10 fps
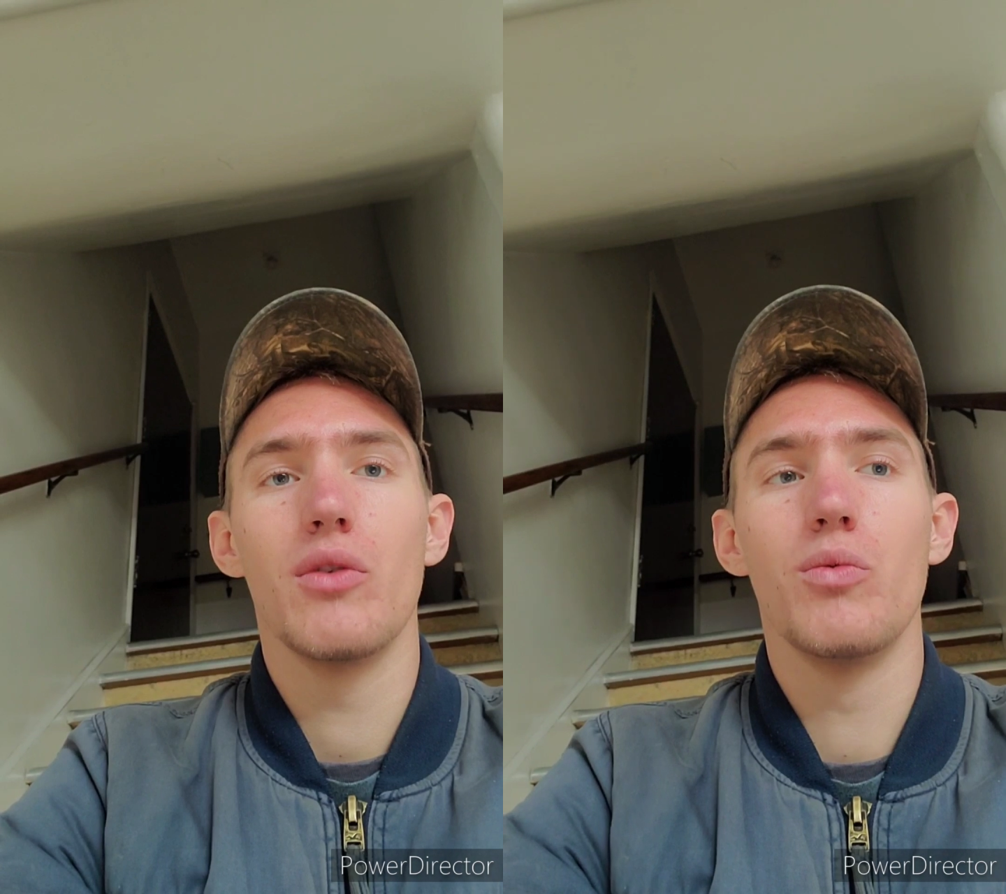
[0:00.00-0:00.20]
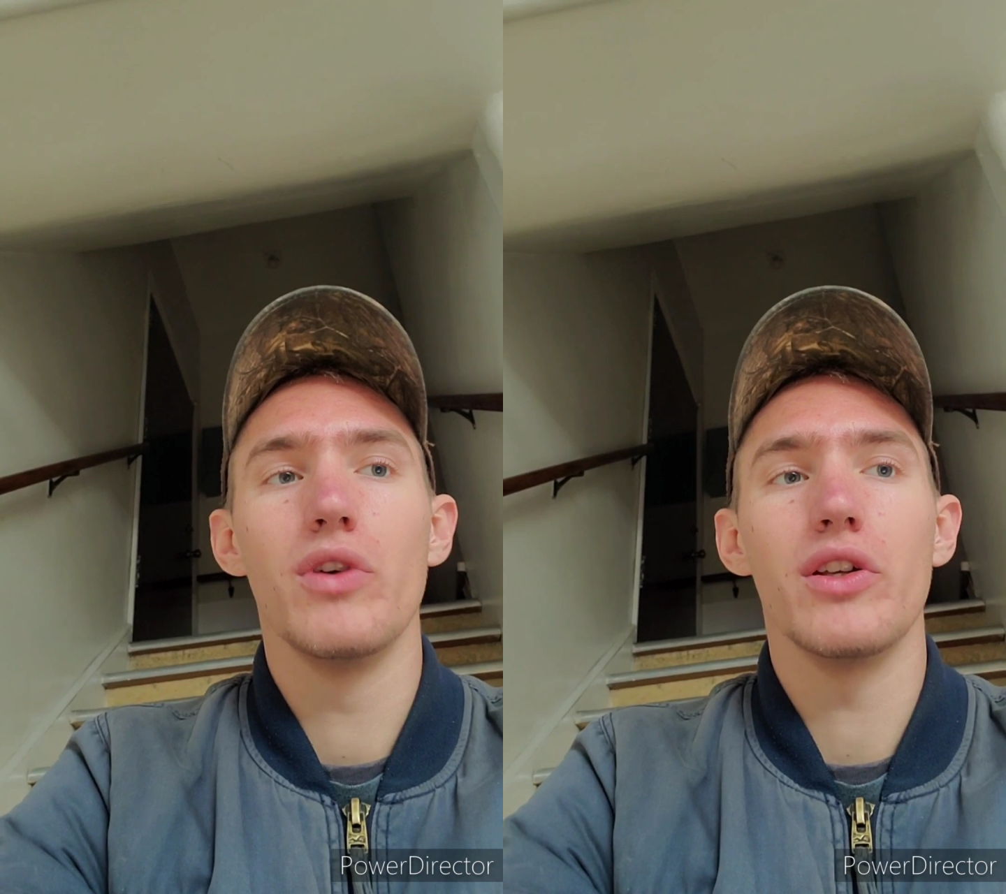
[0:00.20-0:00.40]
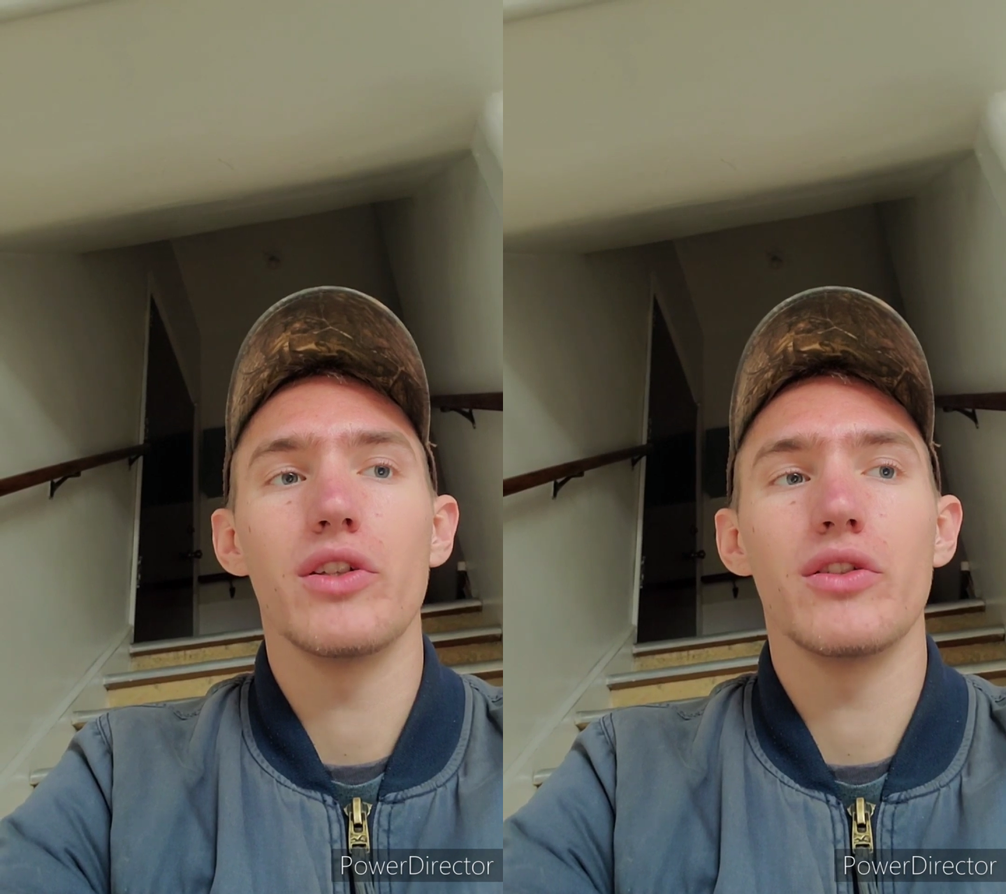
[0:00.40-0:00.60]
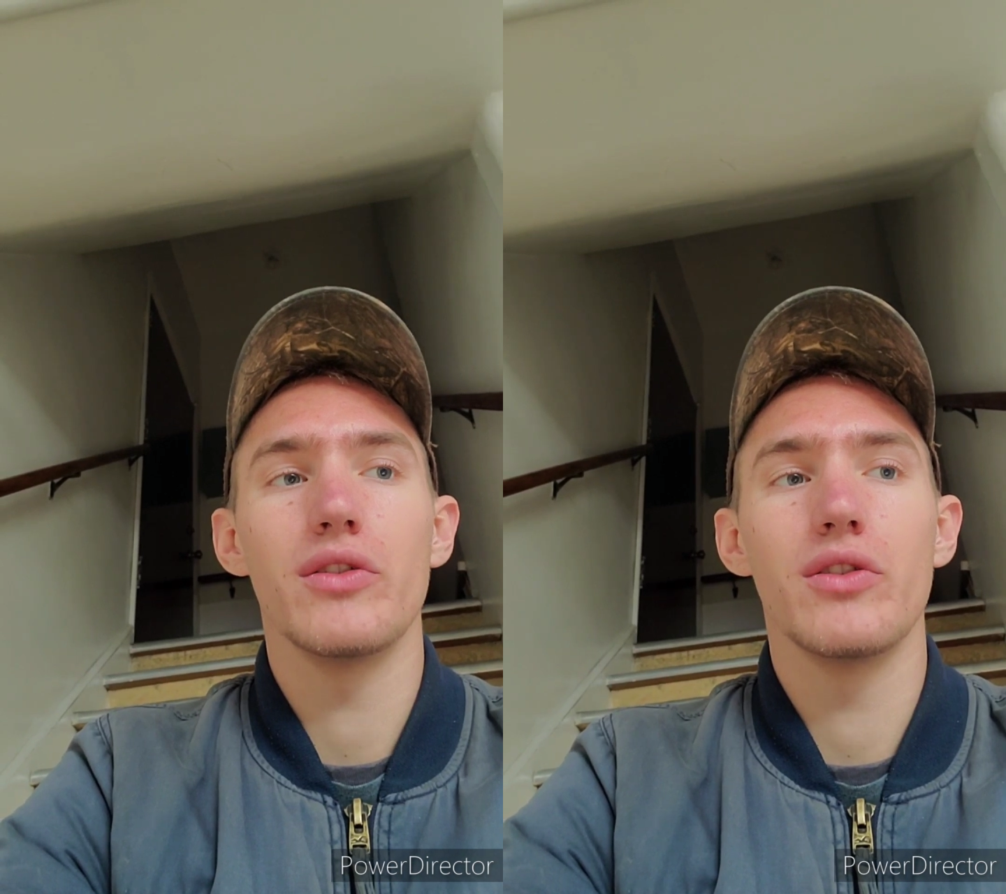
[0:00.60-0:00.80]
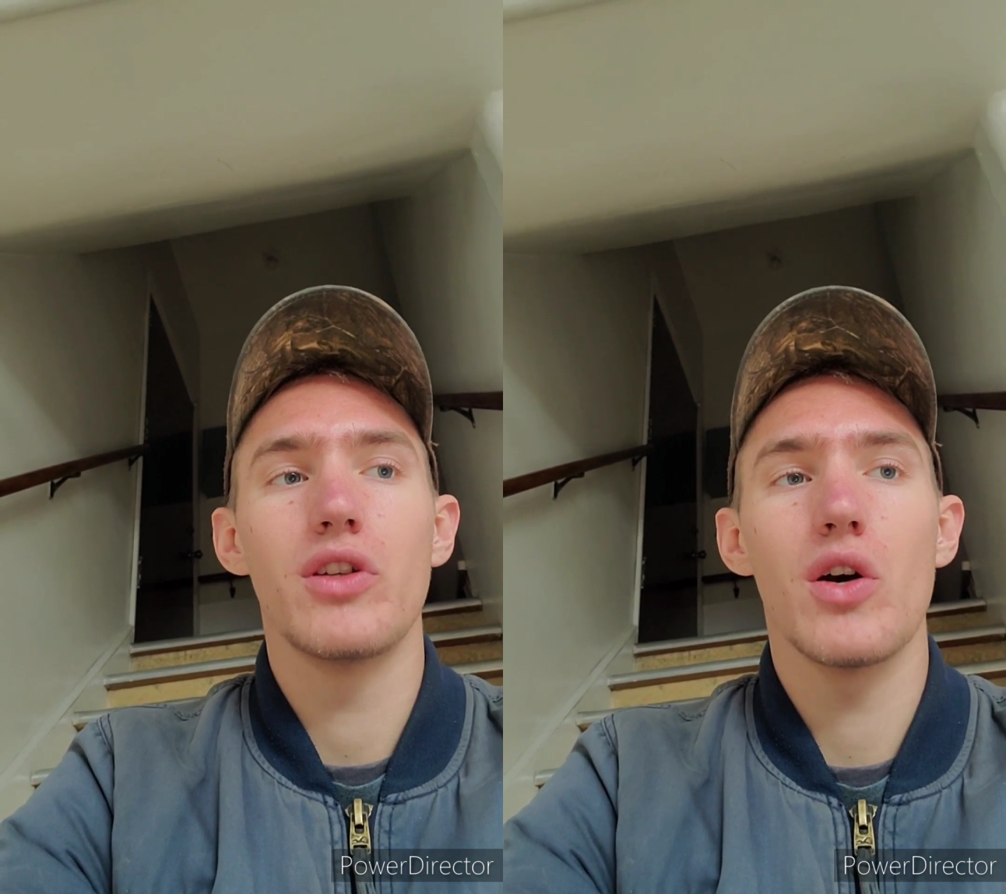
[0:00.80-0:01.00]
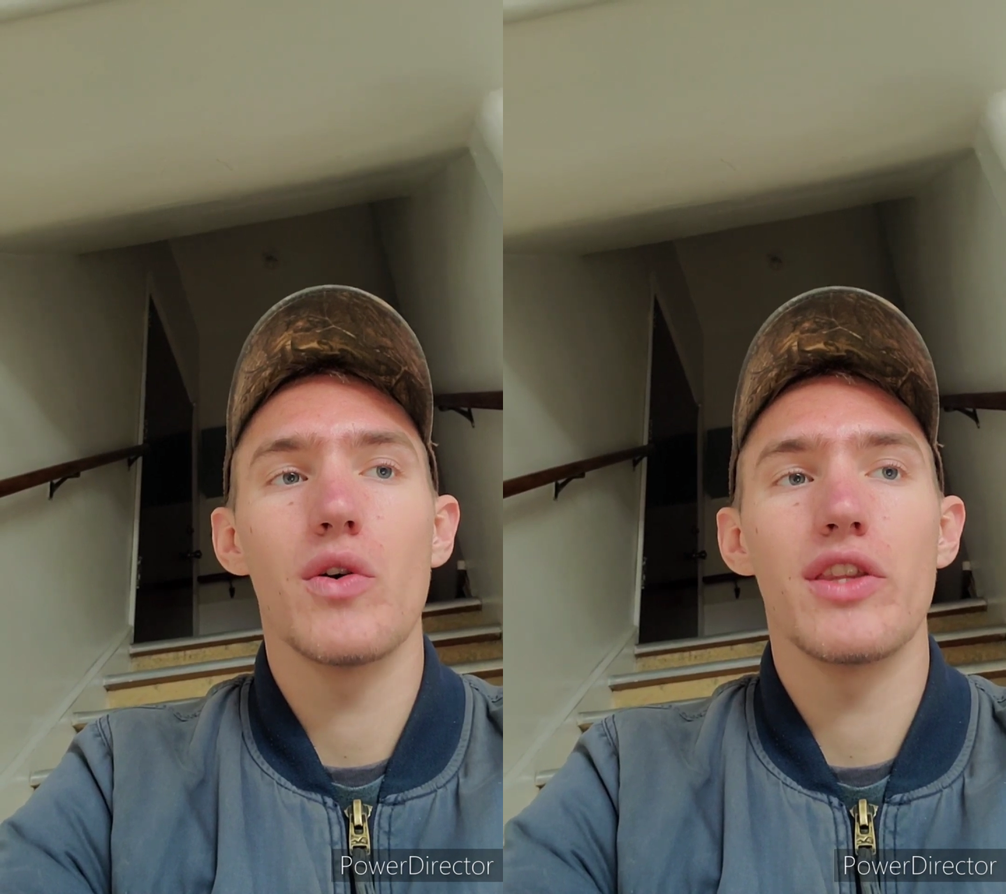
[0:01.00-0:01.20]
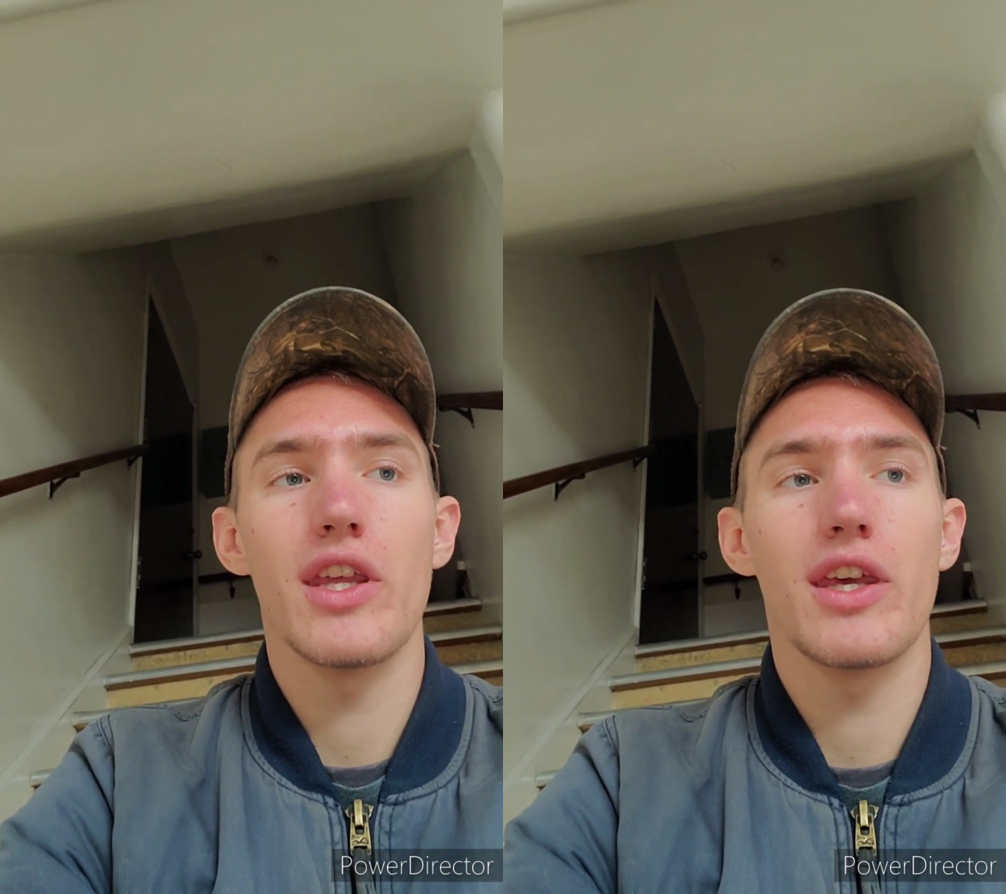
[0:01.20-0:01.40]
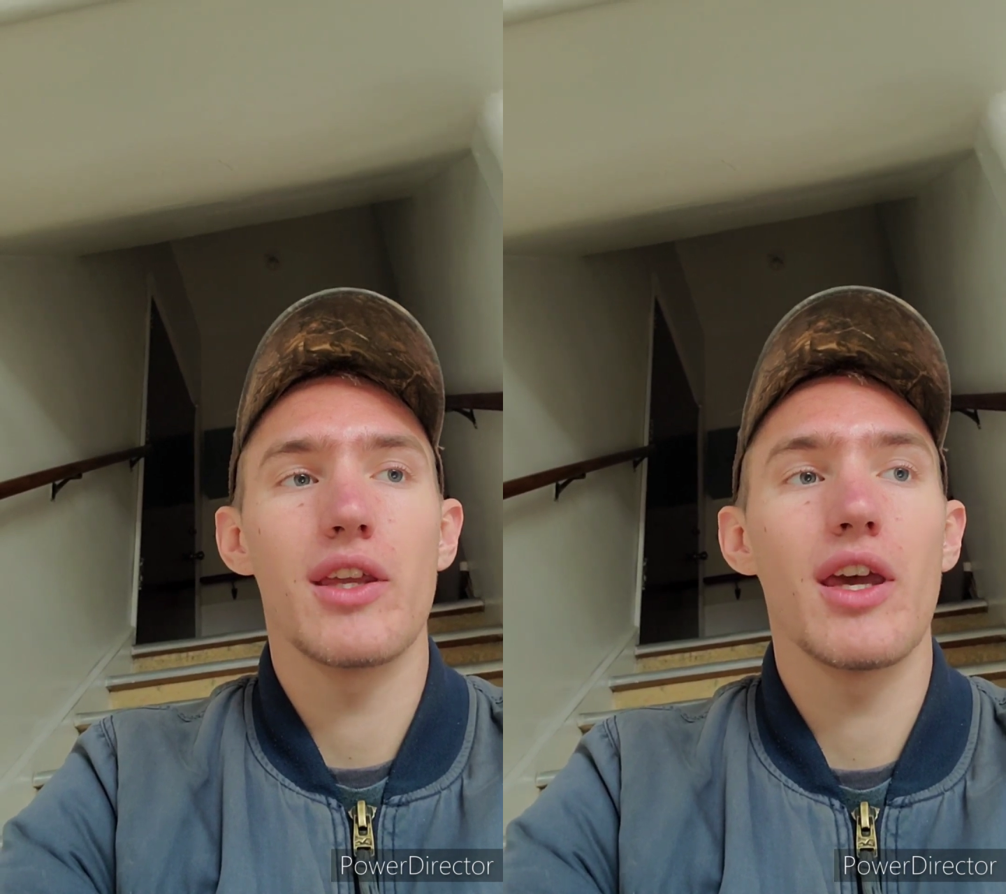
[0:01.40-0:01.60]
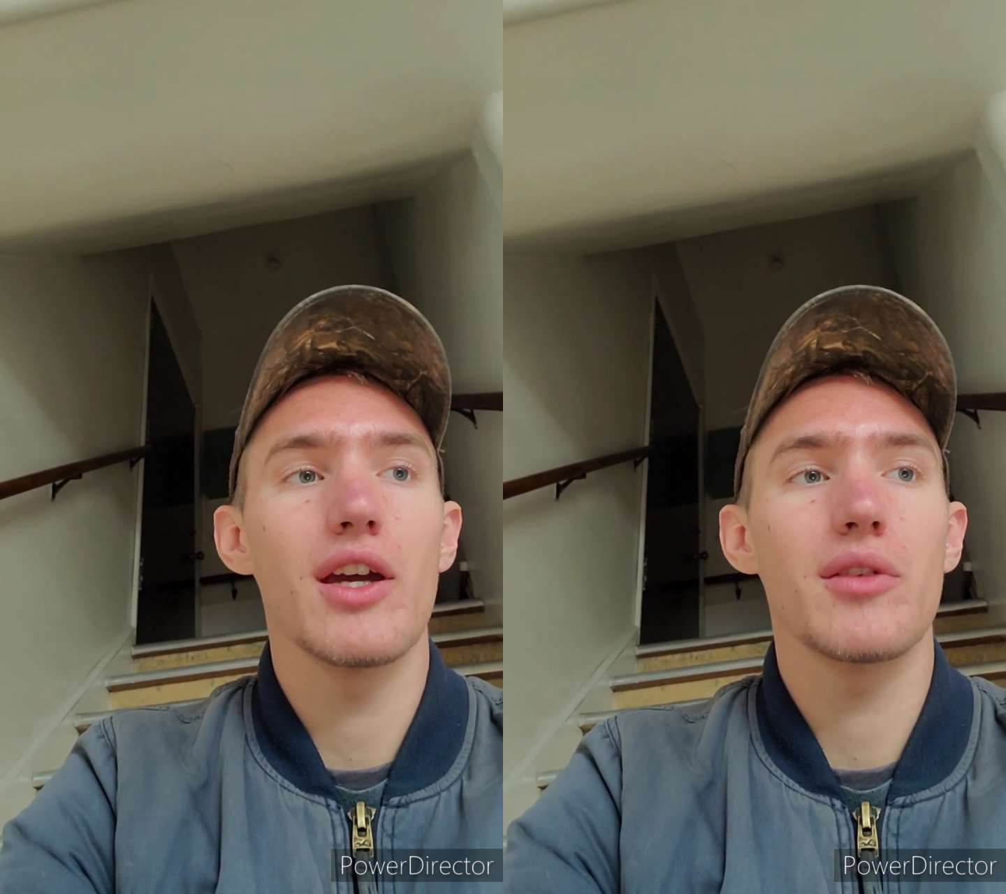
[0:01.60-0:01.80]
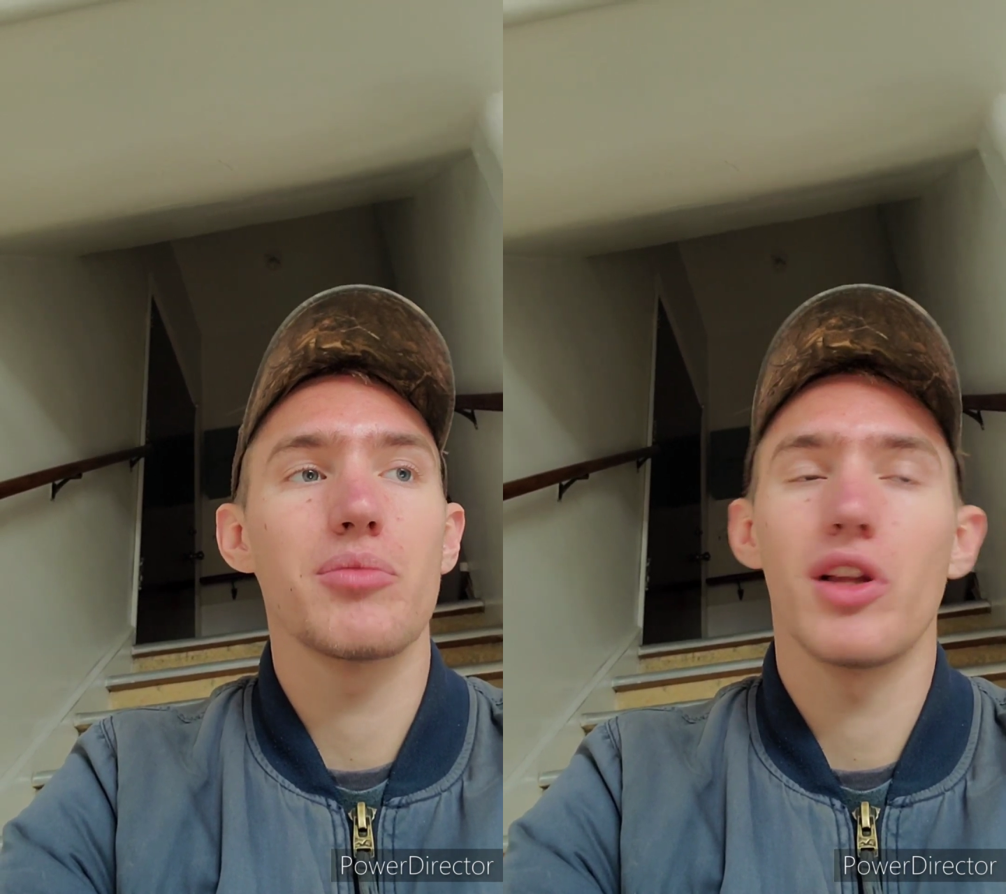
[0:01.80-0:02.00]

will go and they can